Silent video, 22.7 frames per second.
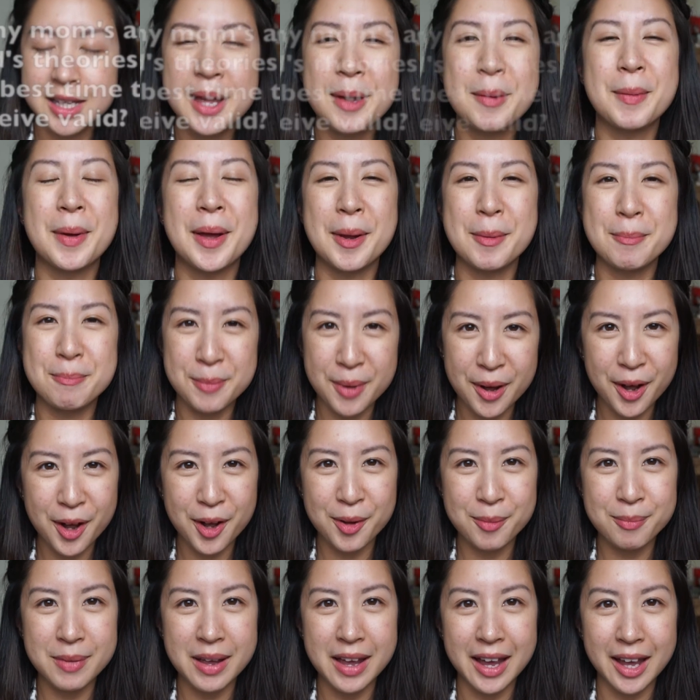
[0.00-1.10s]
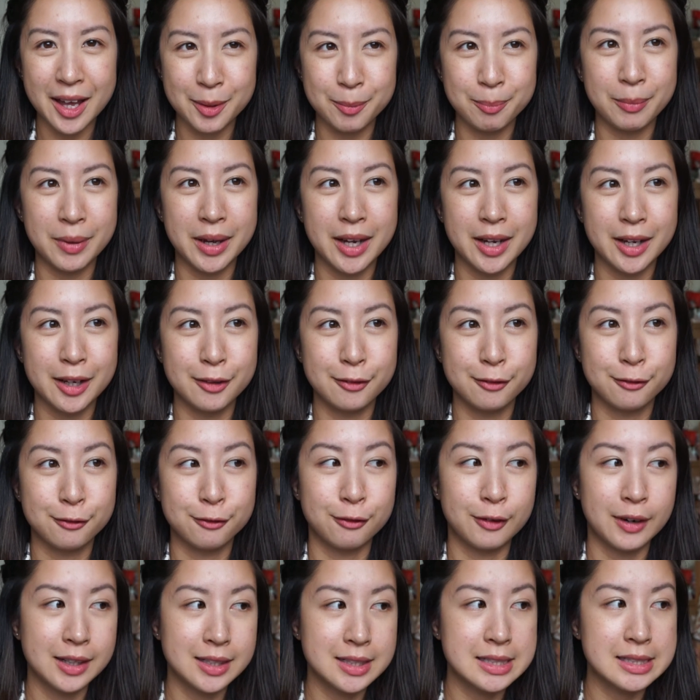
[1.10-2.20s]
my mom and my
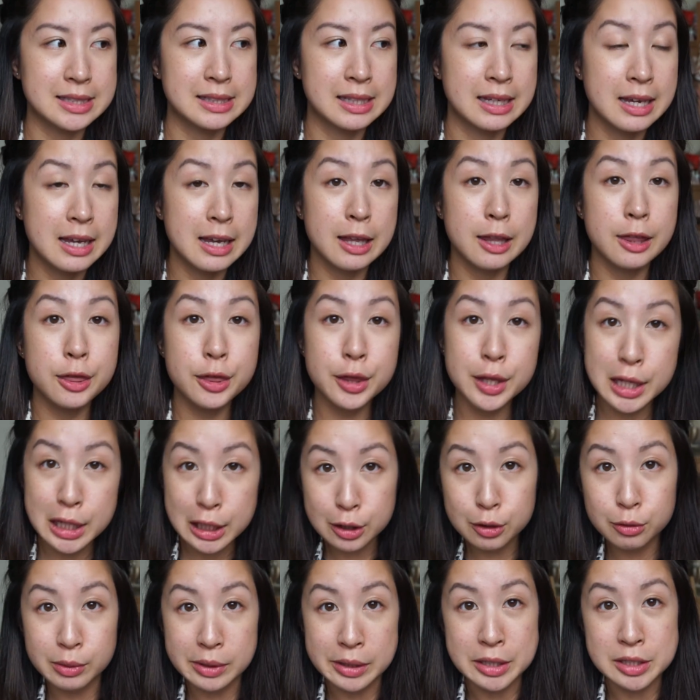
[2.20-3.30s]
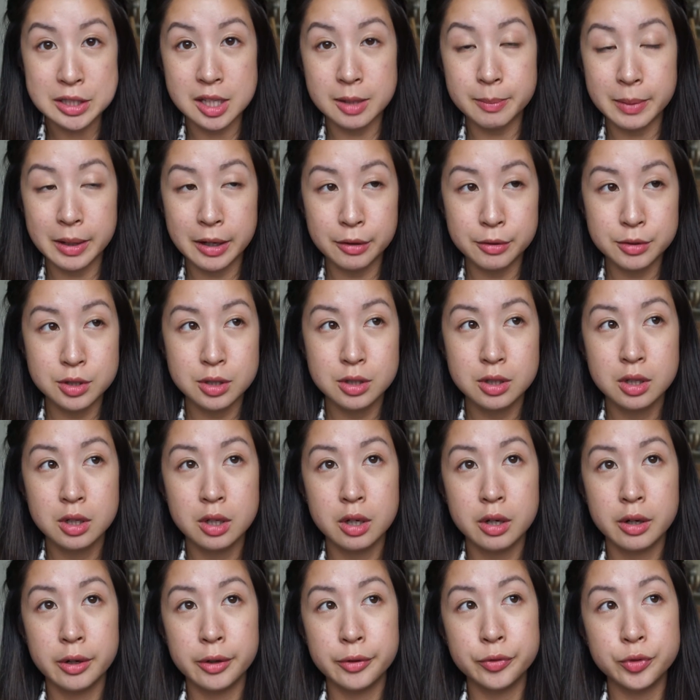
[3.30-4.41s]
friends' theories about
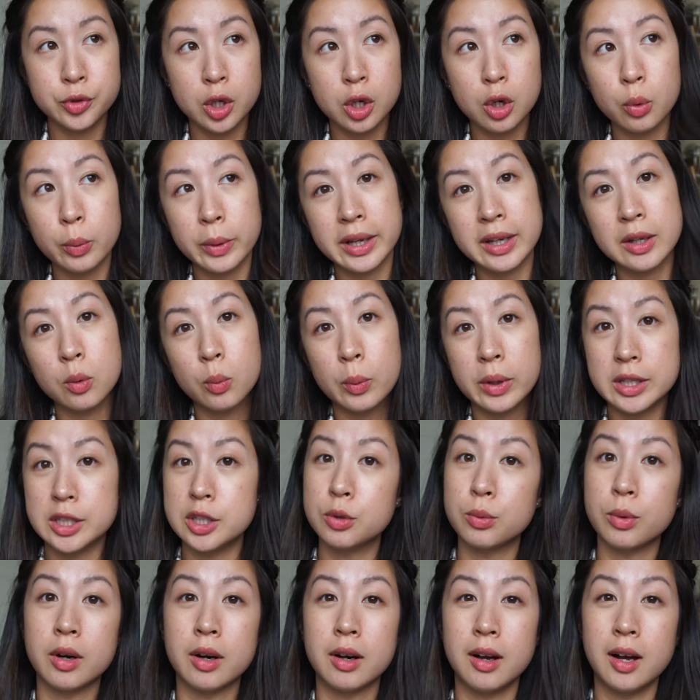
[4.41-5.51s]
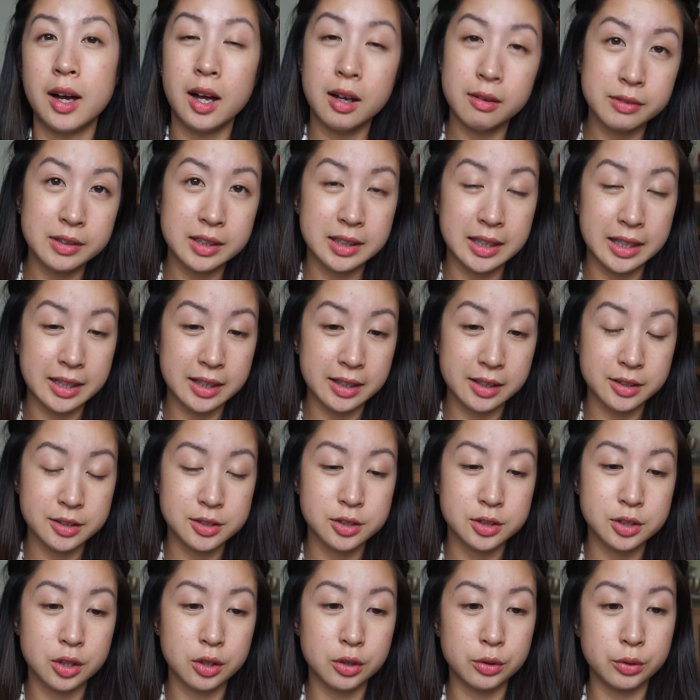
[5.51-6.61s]
knowing when you are ovulating
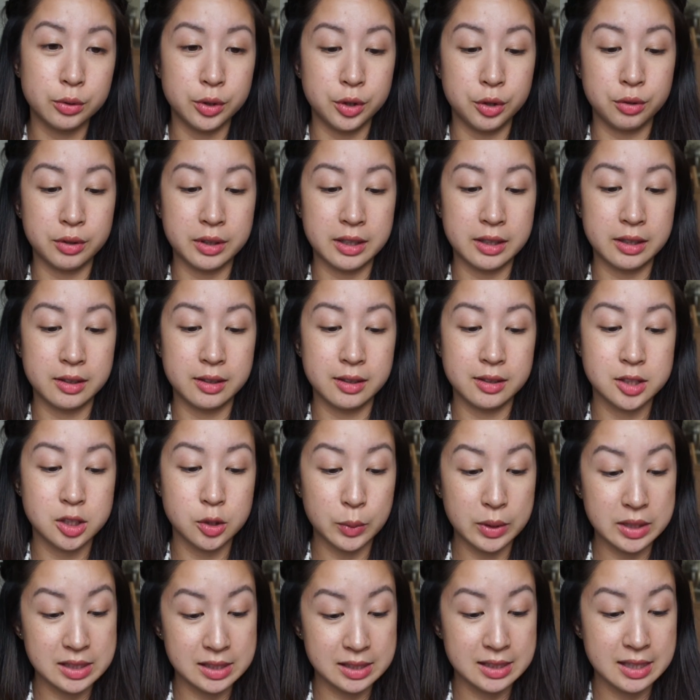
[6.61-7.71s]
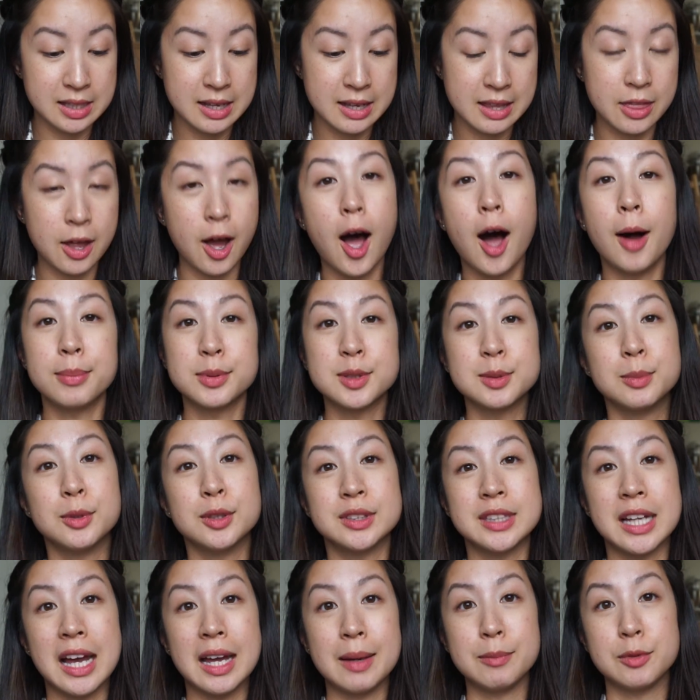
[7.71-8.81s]
so it's the optimal
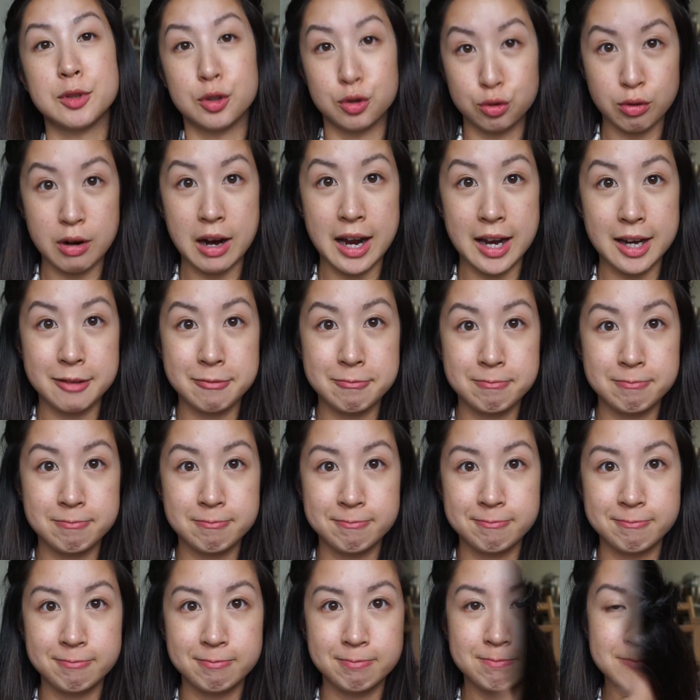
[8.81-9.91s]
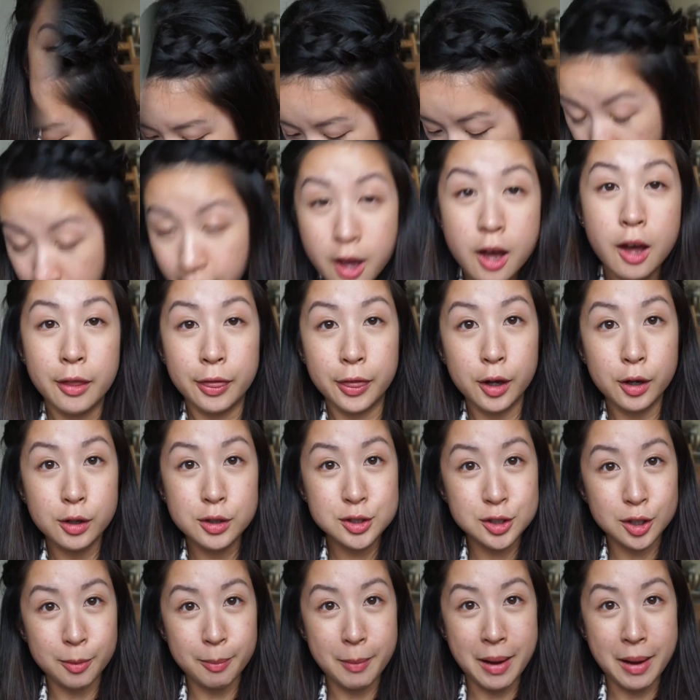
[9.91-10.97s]
time to try. Like, those are